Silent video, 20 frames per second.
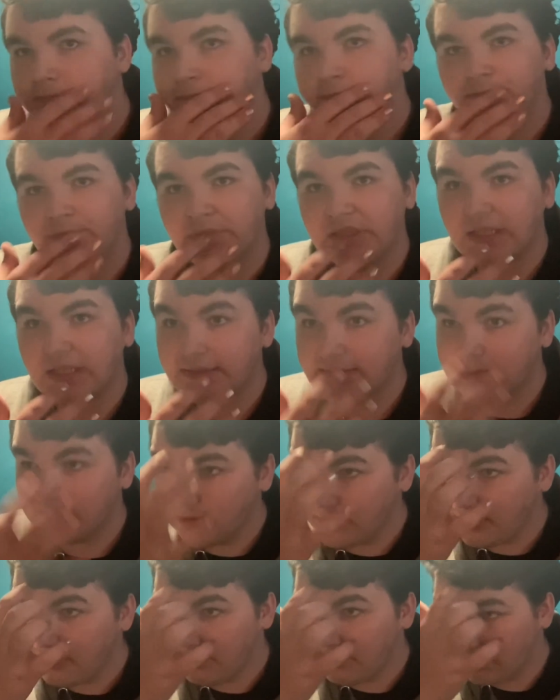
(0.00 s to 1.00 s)
Besides
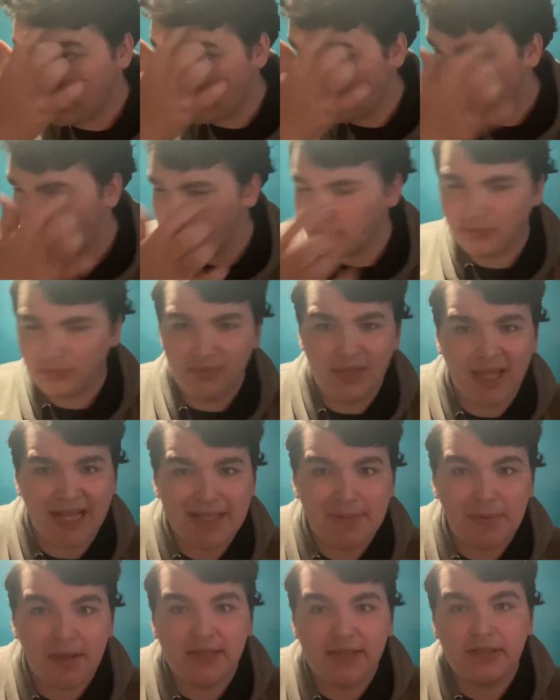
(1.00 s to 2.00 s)
that, that's
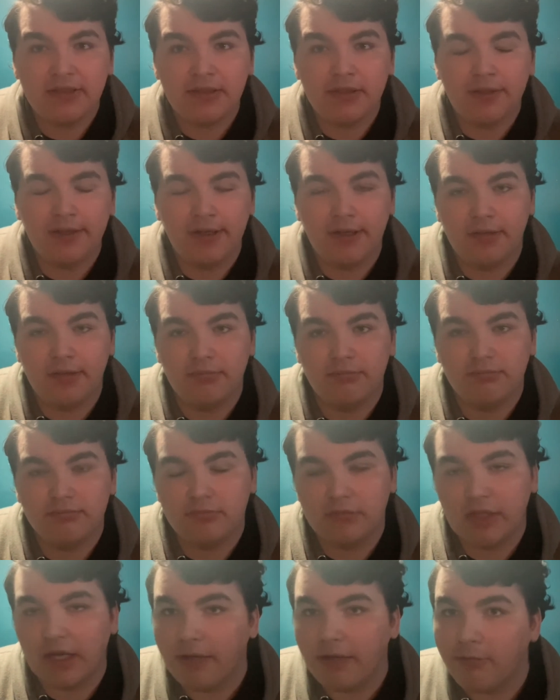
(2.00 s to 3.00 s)
basically it.
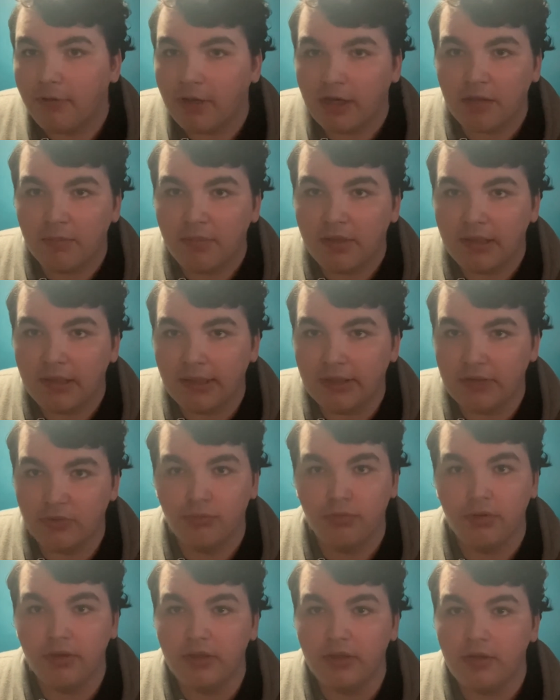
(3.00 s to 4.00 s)
I recommend it. It's
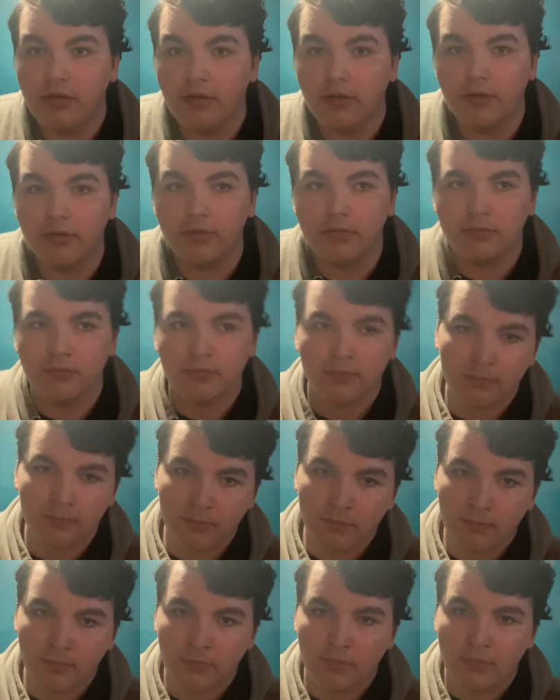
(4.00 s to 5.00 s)
really good.
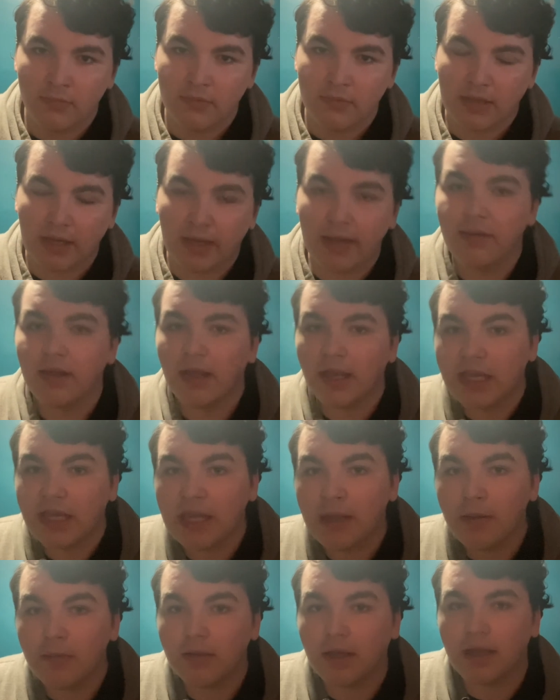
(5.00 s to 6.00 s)
I
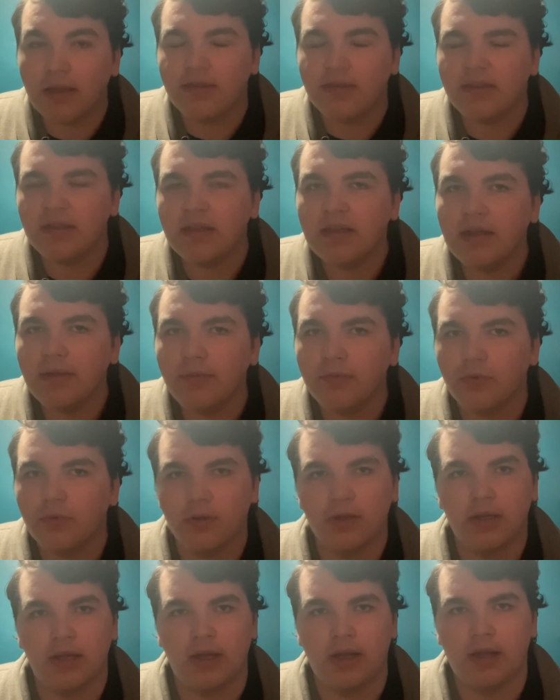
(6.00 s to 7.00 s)
think I
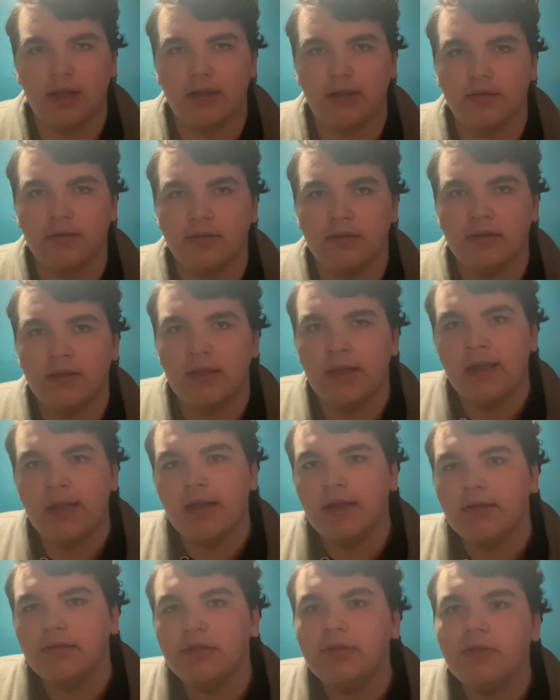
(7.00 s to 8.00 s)
forgot
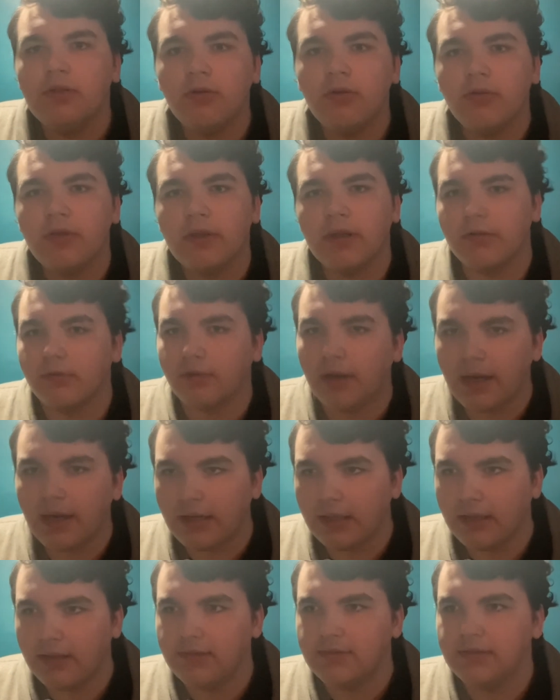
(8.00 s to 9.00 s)
to do the
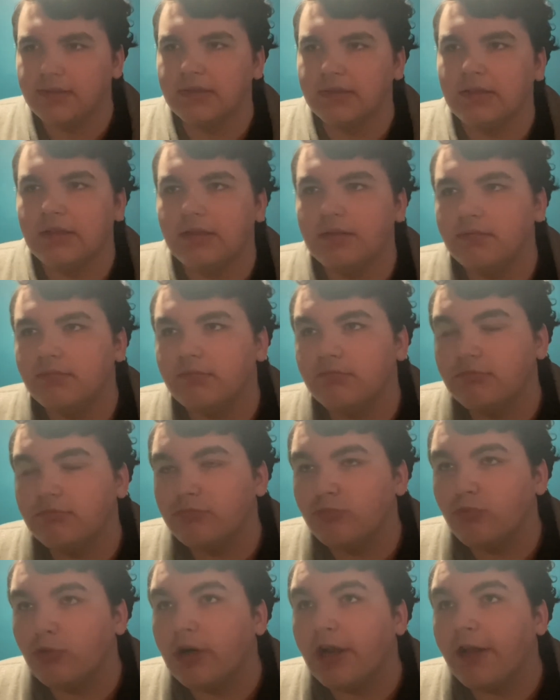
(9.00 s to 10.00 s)
ratings.
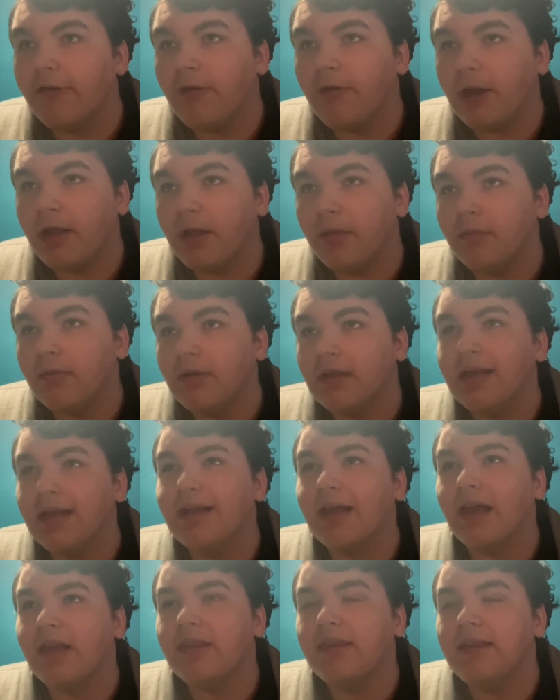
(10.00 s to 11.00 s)
What I recommend,
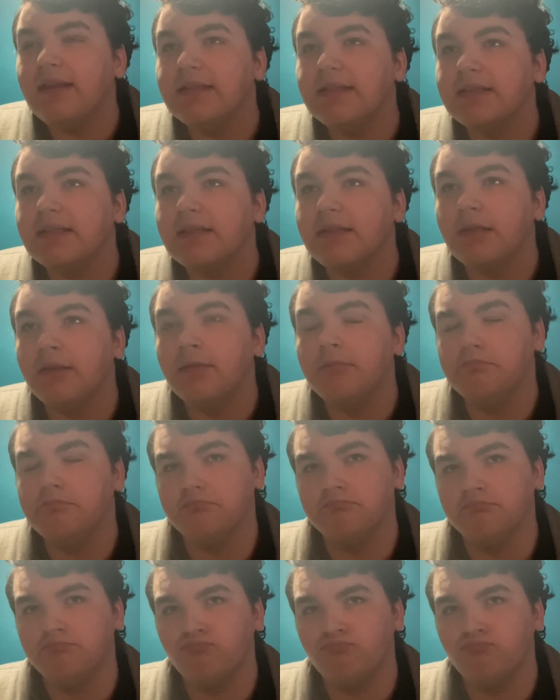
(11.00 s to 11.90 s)
I think it's like an